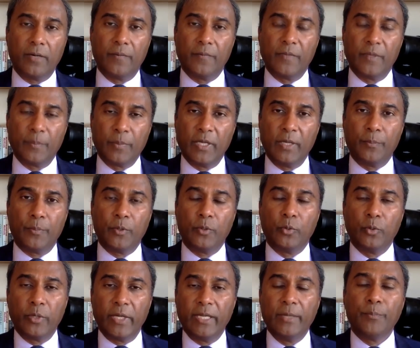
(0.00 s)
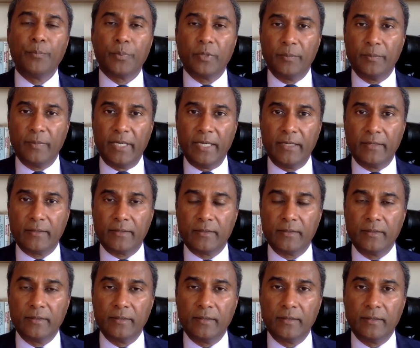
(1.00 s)
the people who implement
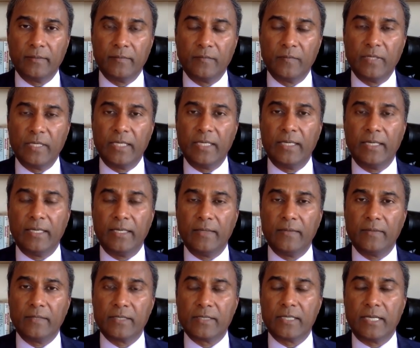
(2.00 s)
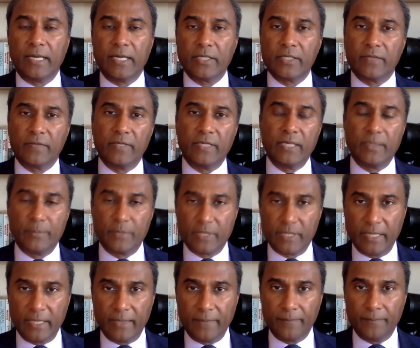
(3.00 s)
the desires of the deep
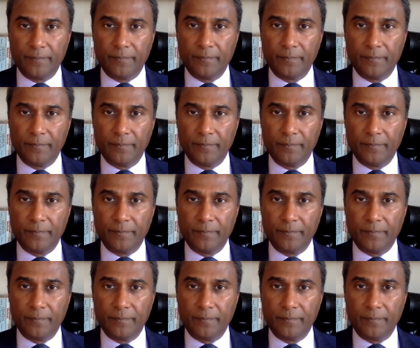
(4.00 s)
state.